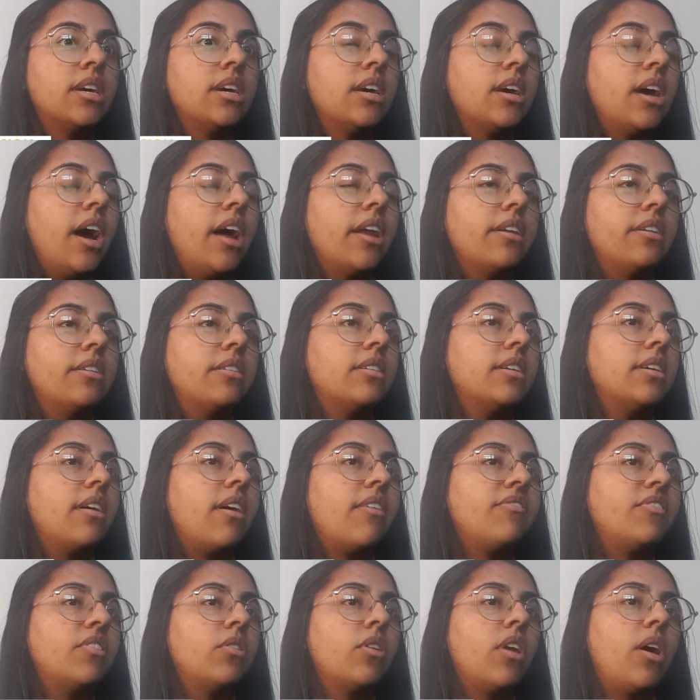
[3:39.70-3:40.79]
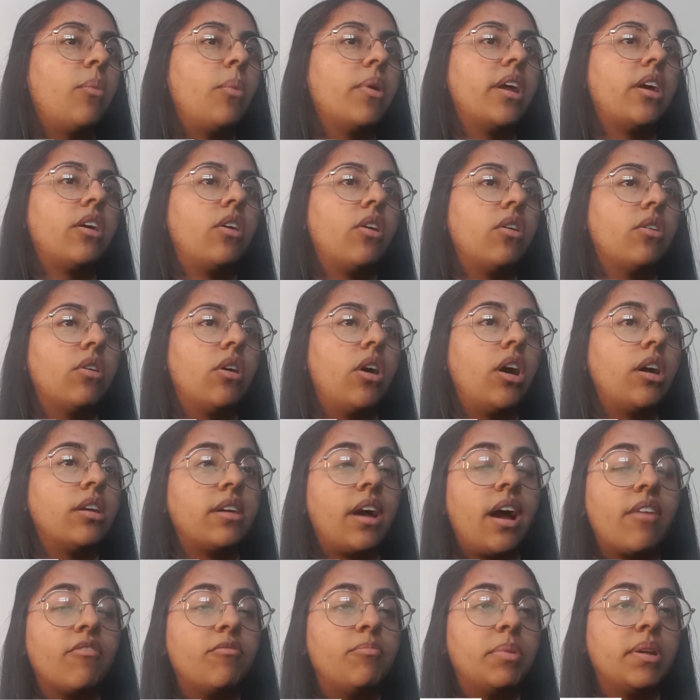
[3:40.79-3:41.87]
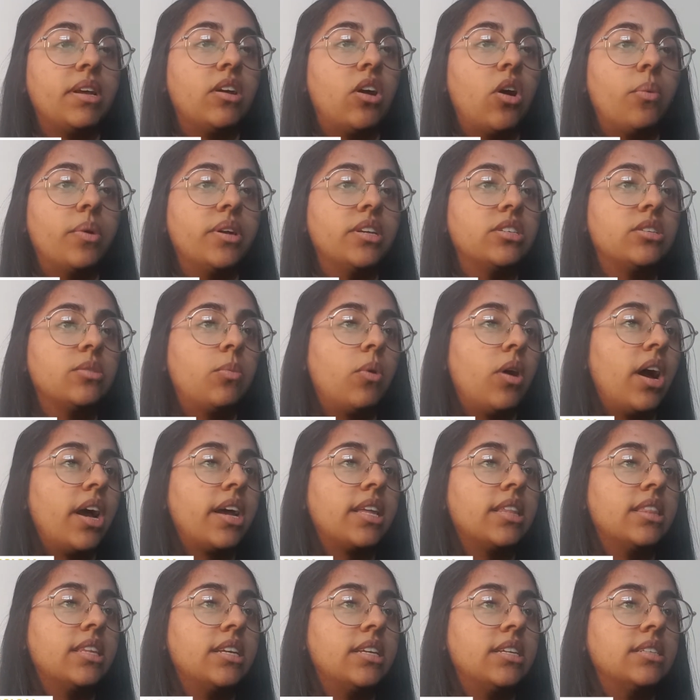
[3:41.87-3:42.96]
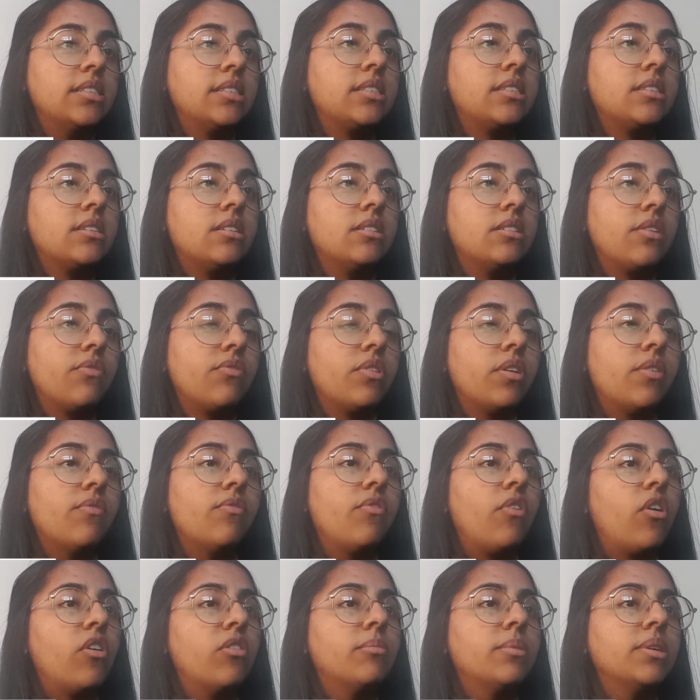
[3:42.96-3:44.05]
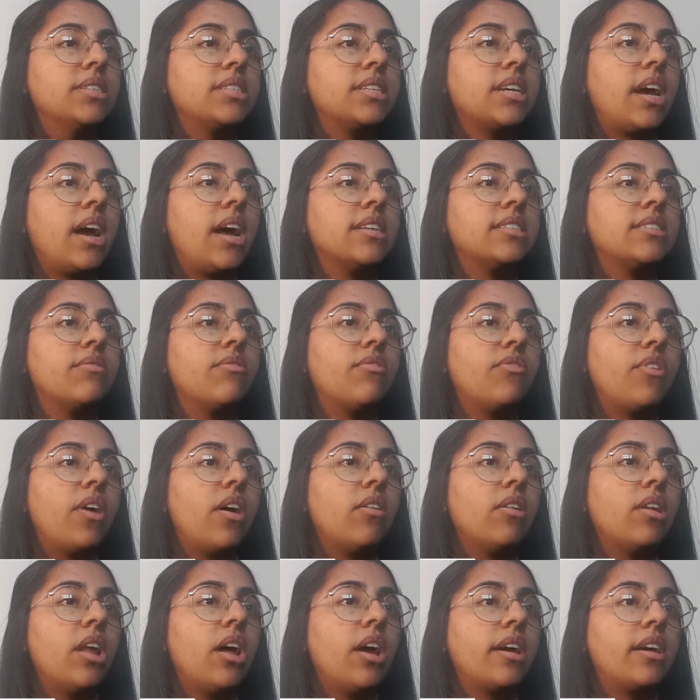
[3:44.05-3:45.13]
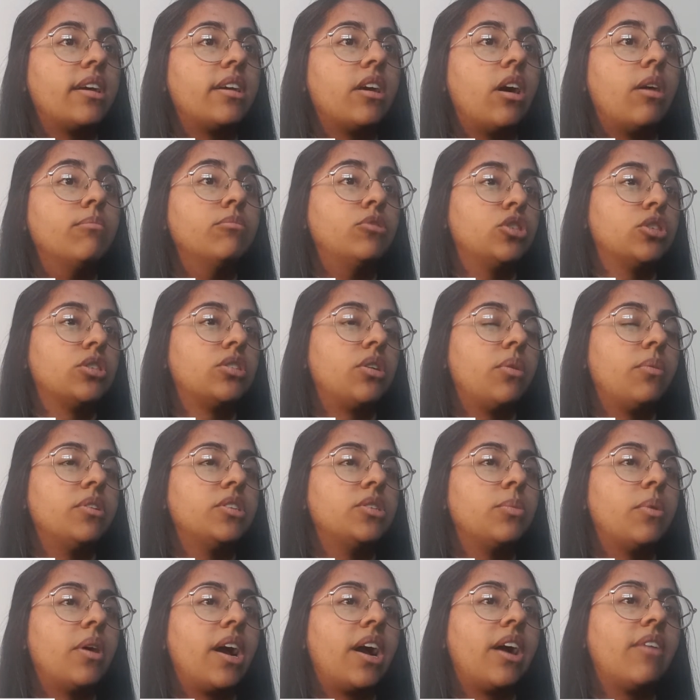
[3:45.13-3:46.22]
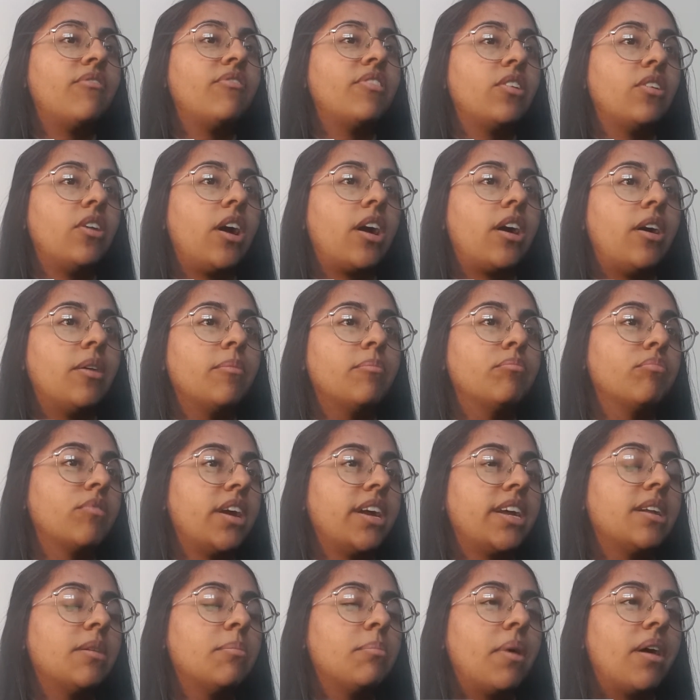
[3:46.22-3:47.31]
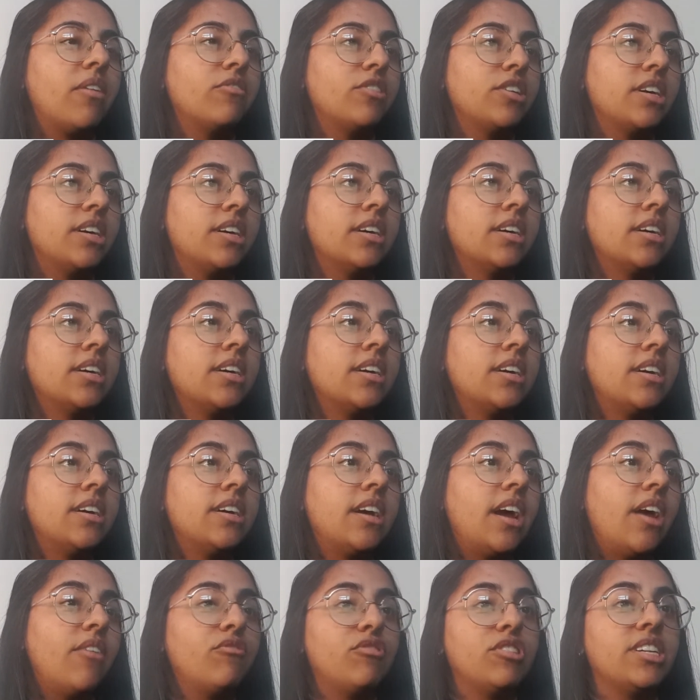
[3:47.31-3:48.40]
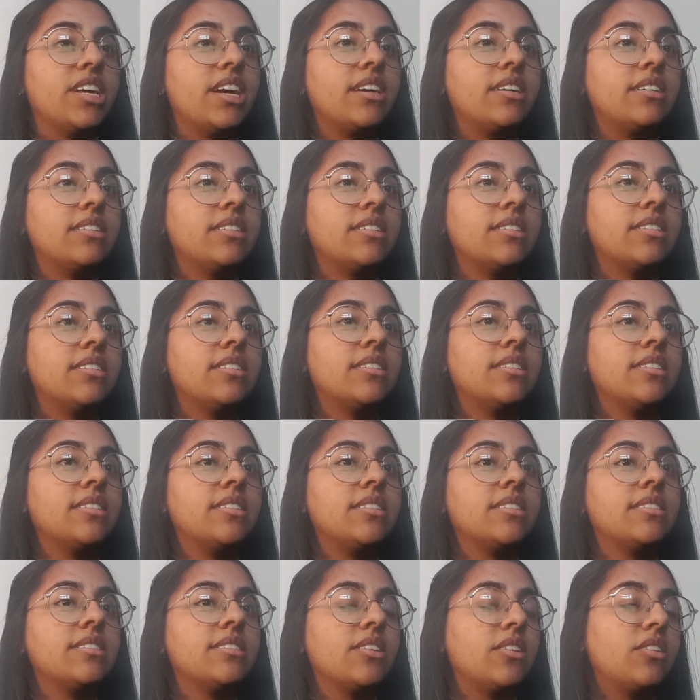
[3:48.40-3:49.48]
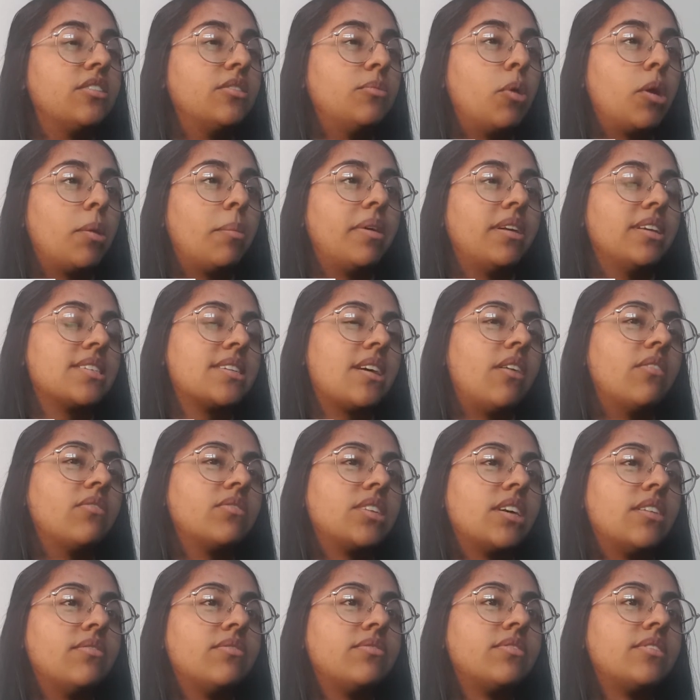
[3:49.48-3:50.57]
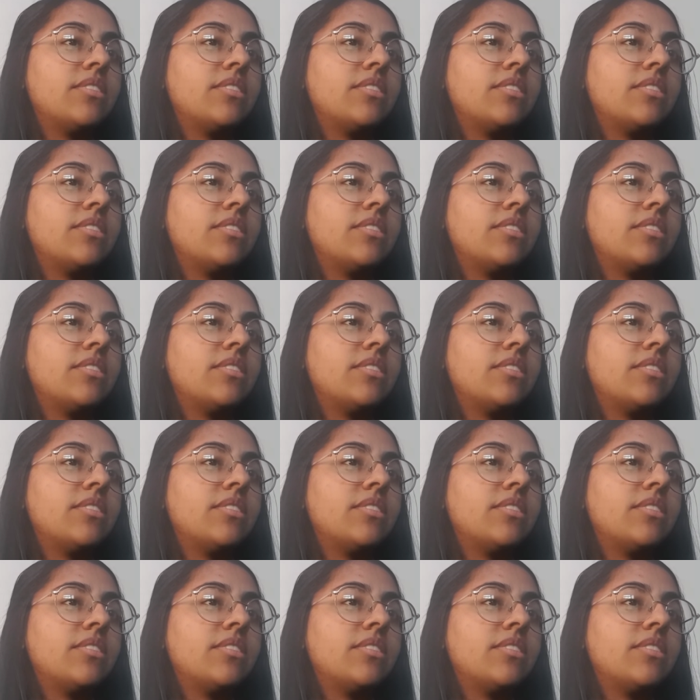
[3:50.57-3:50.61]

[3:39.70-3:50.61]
And I feel like when I have been going to work in these different environments, it hasn't felt like I'm just going to work. I feel like I'm breaking a barrier every day. So what about yourself, Sav?